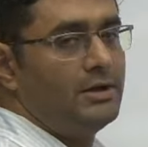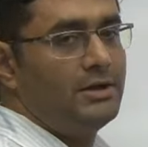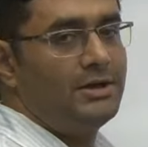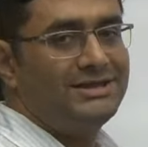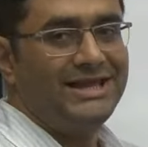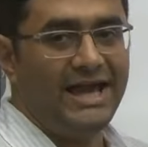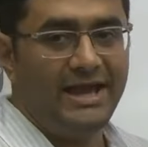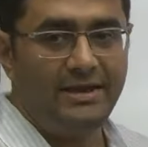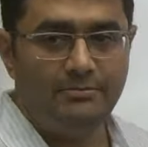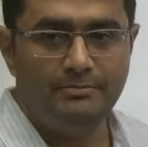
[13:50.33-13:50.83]

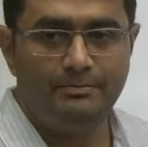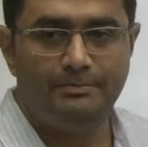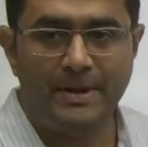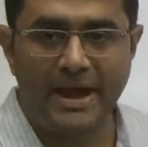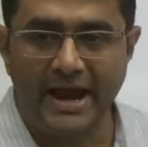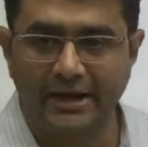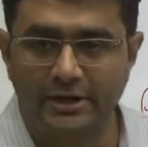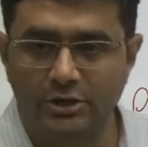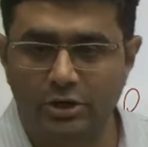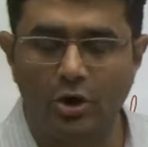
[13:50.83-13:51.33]
the
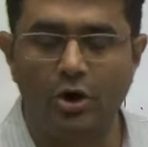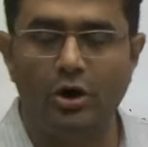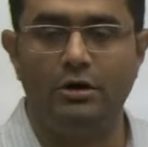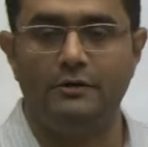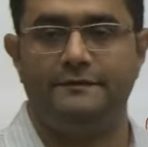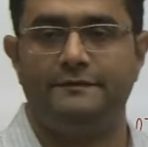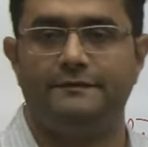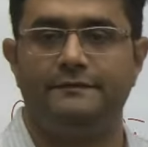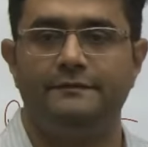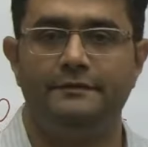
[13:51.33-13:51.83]
impact of
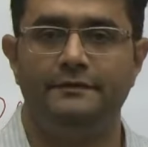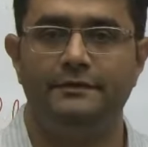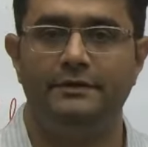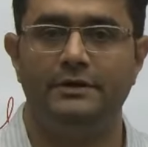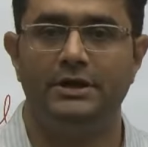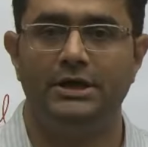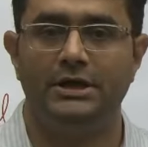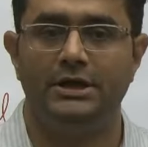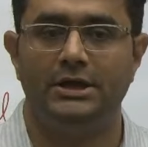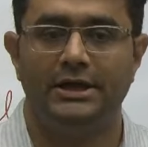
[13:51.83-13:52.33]

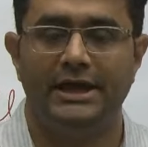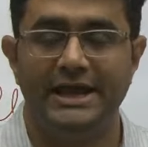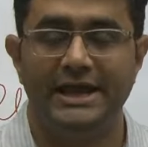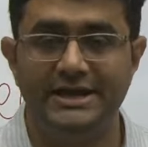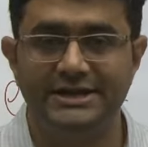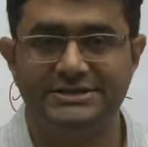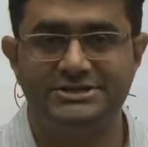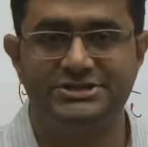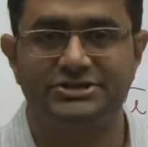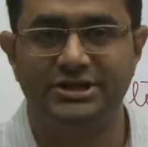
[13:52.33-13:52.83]

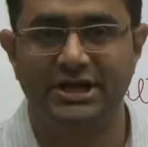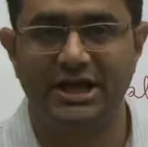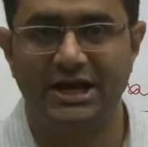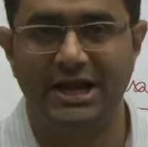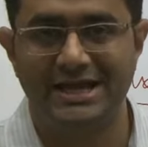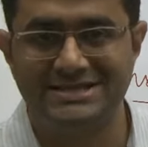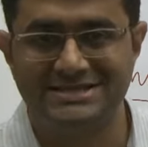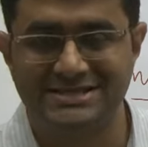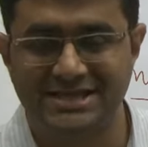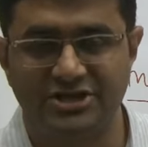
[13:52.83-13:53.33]

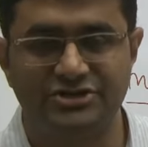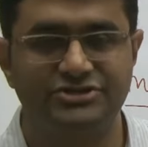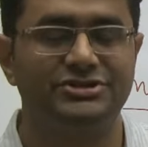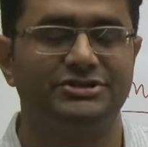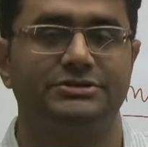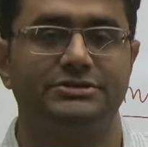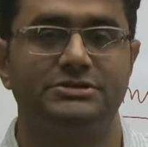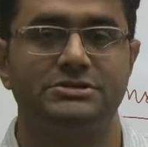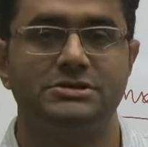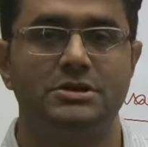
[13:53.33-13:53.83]

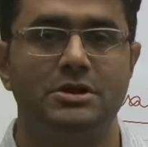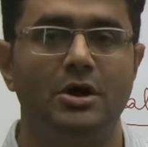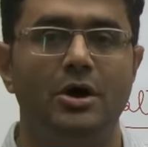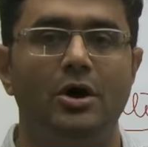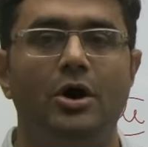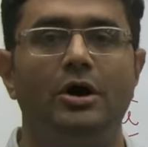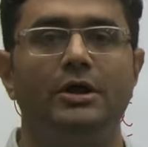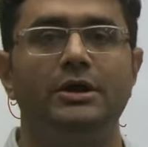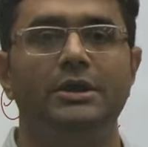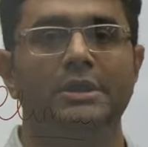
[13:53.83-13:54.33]
industrialization
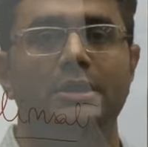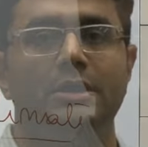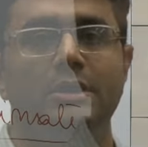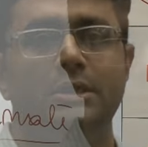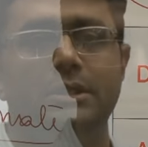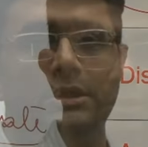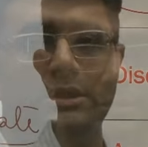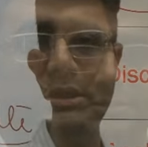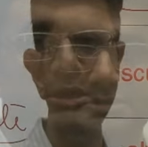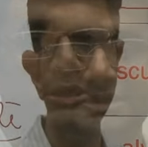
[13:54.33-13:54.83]
on
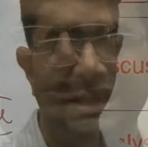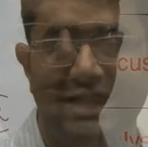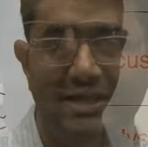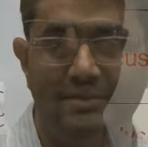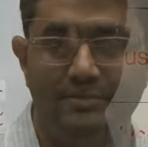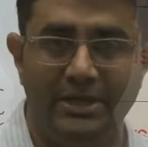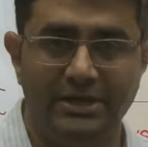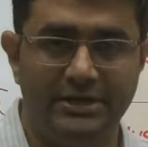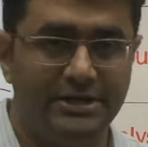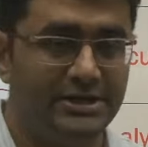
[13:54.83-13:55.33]

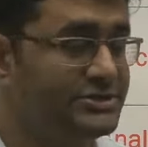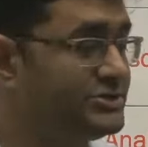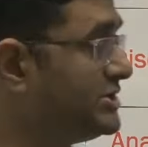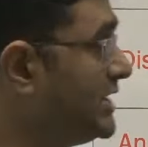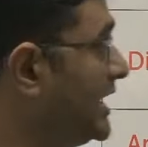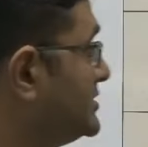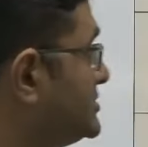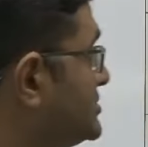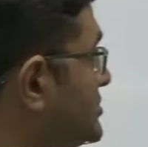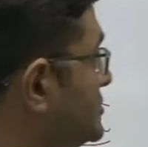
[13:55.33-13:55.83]
climate
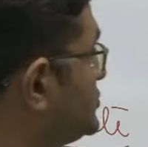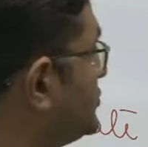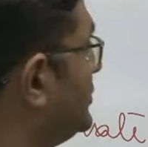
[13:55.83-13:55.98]
change. So